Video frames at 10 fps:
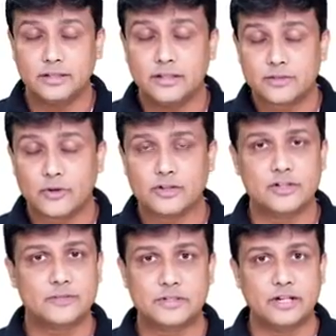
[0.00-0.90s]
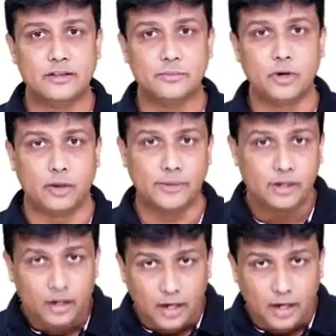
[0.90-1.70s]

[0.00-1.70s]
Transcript: the structures present in the abdomen